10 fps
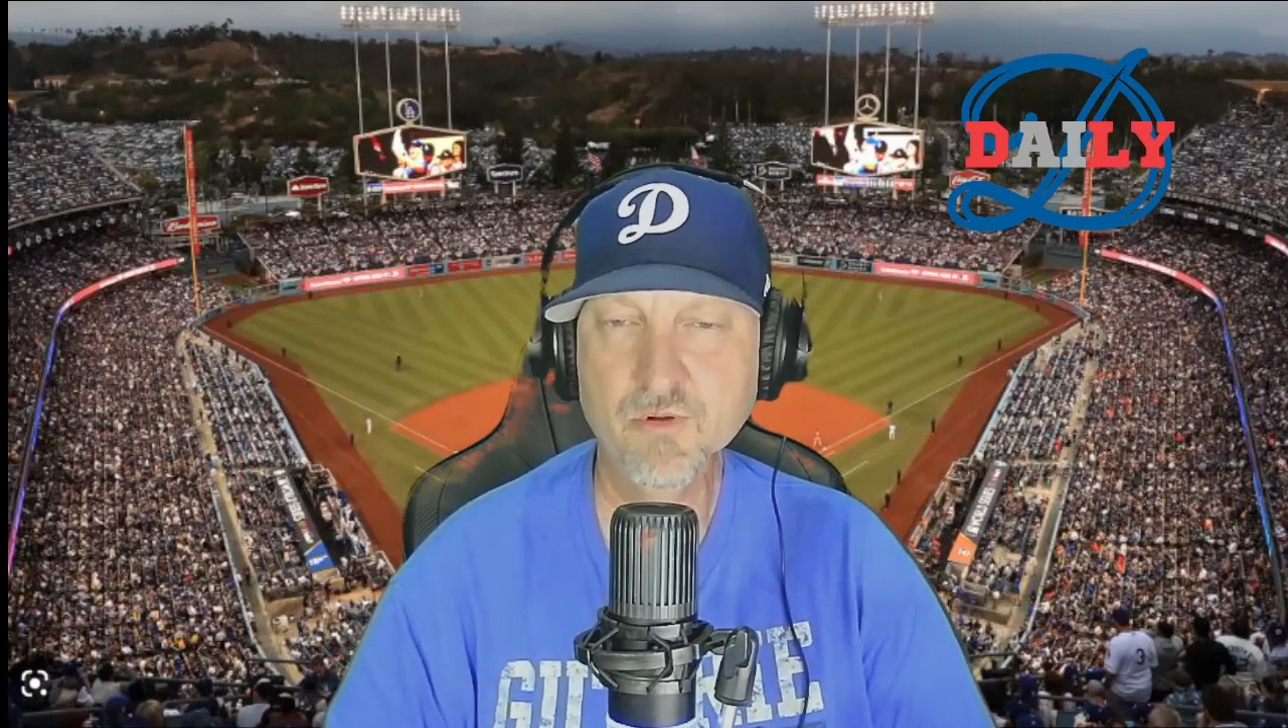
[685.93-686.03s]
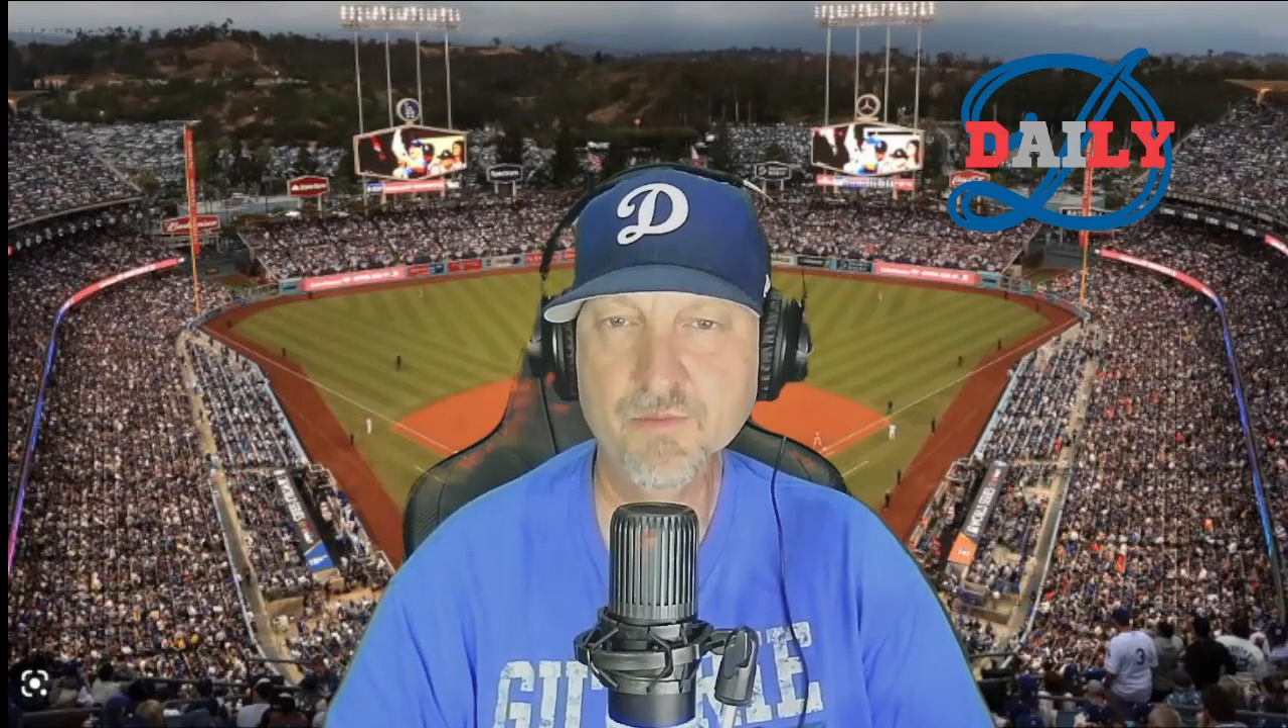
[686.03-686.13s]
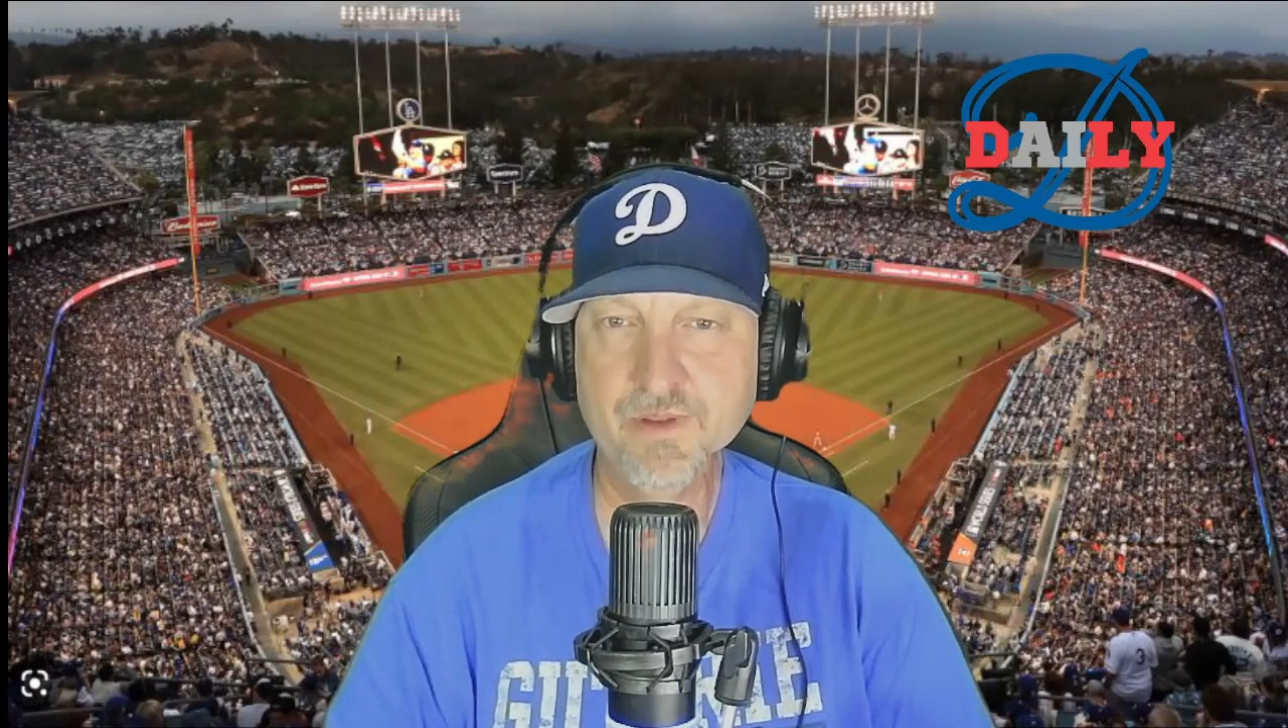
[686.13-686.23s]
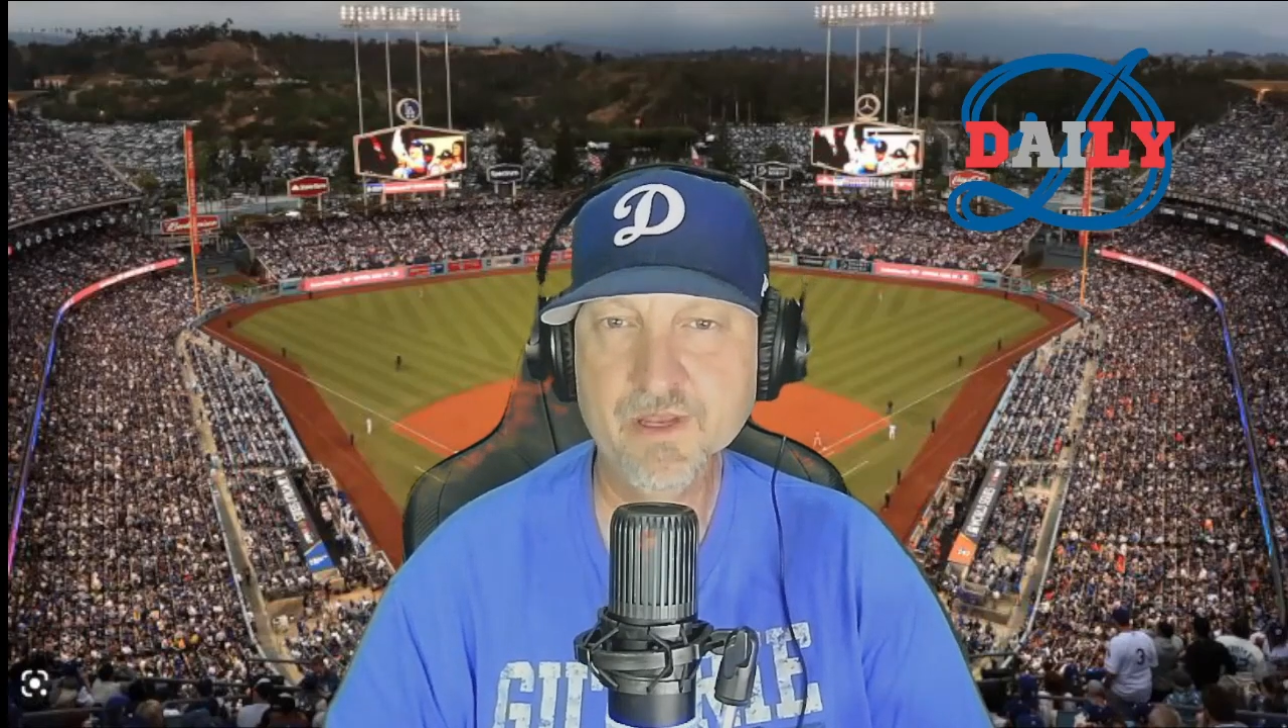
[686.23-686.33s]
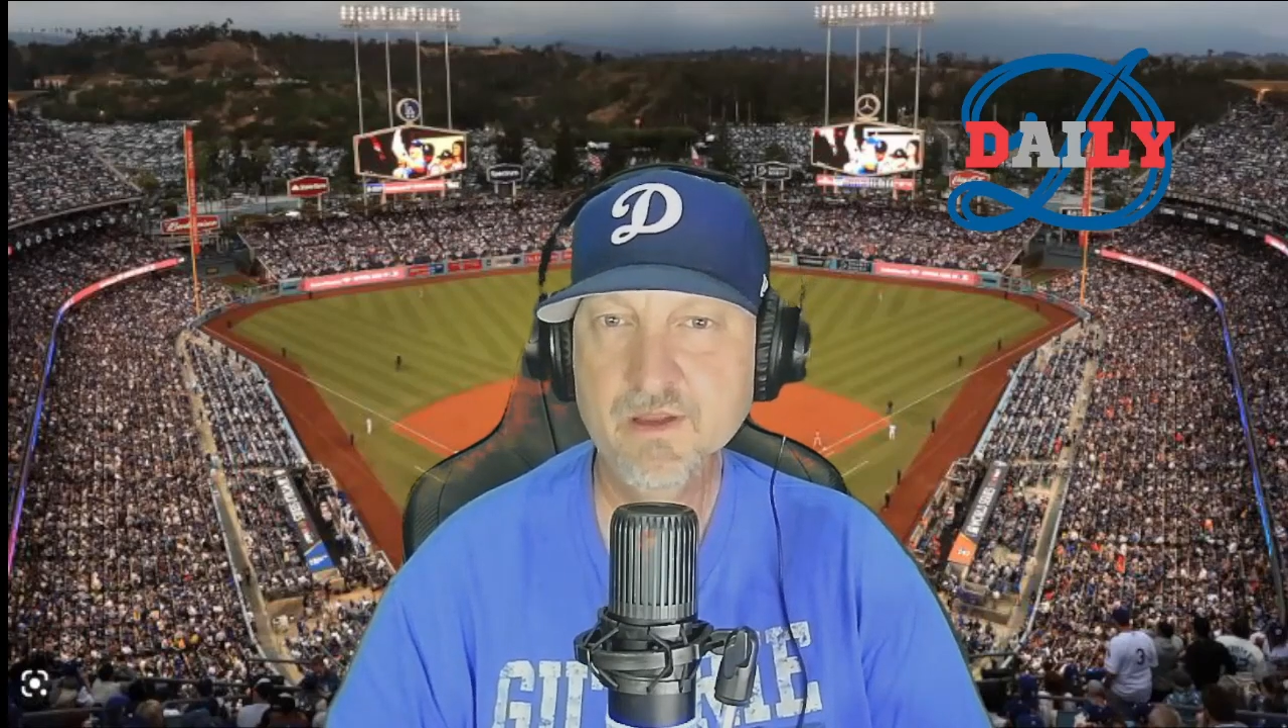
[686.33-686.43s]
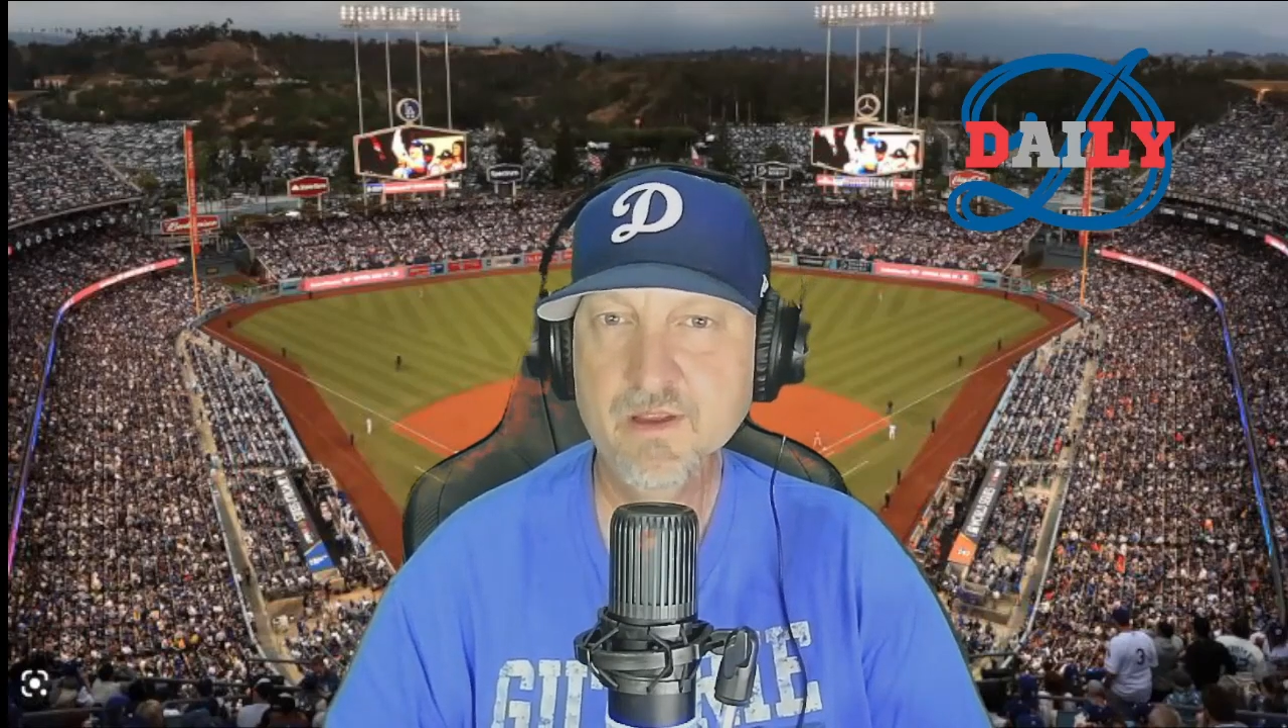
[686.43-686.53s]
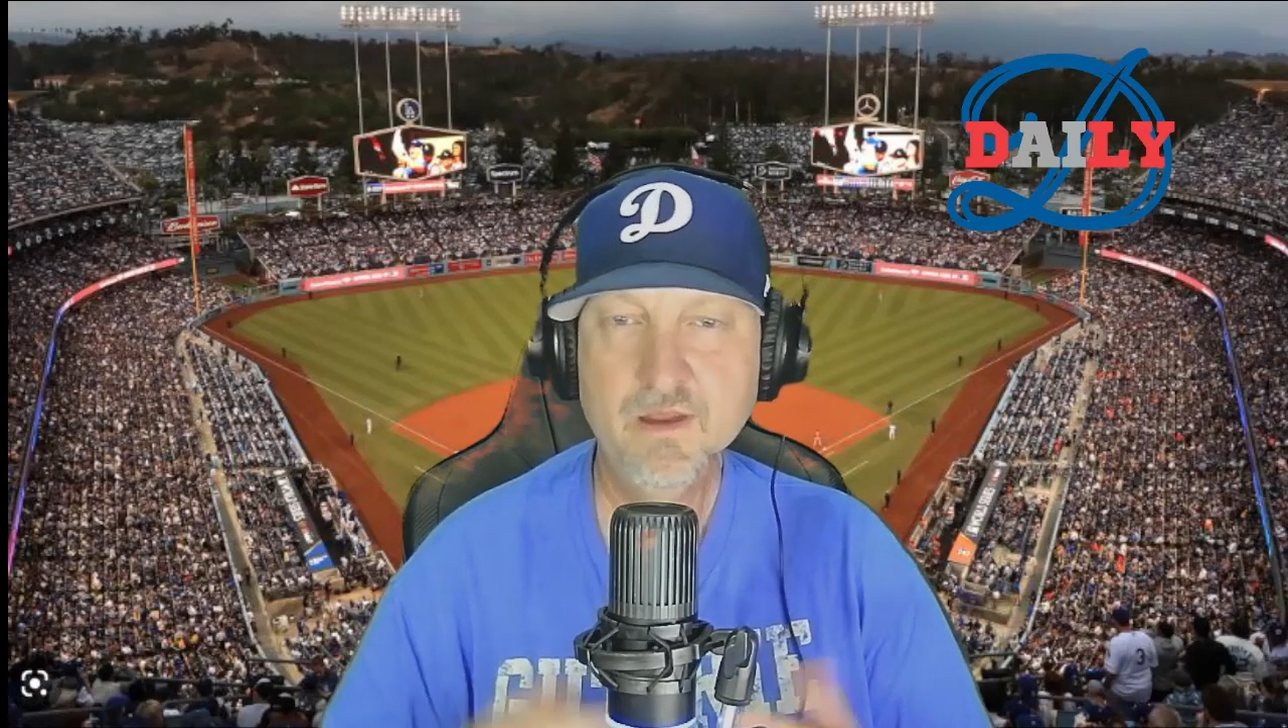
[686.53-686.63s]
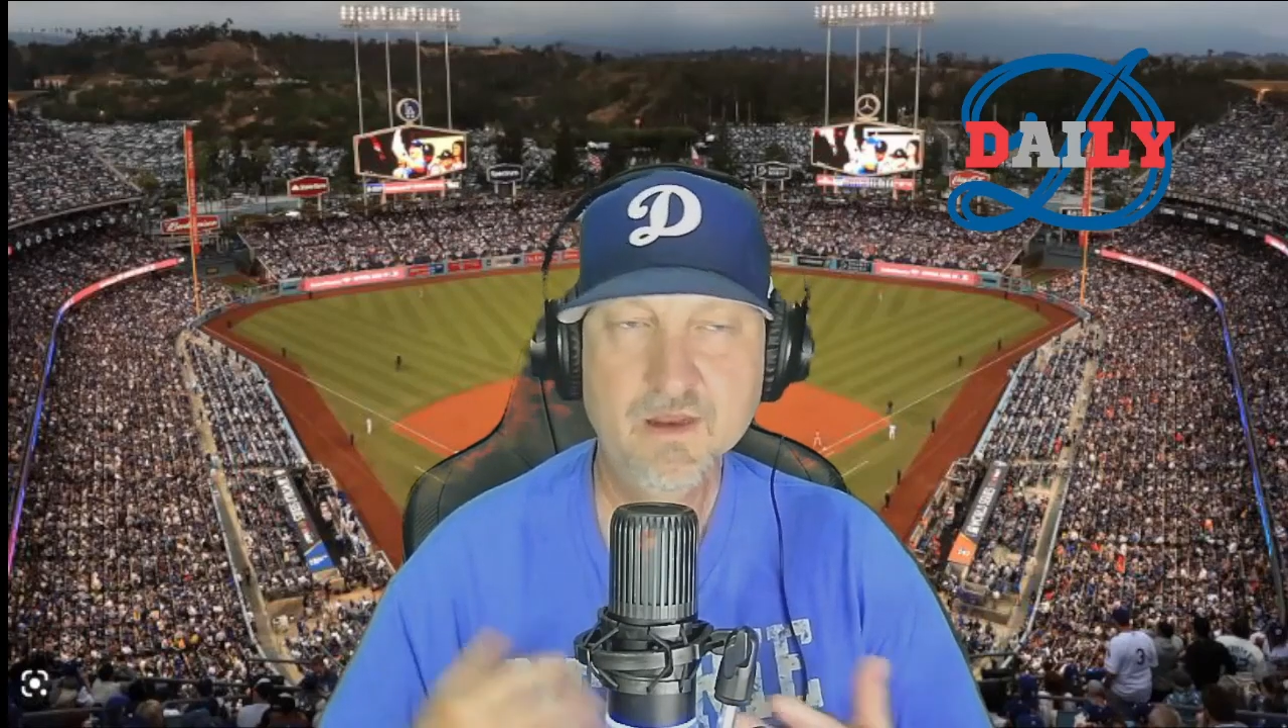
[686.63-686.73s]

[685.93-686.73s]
bullpen,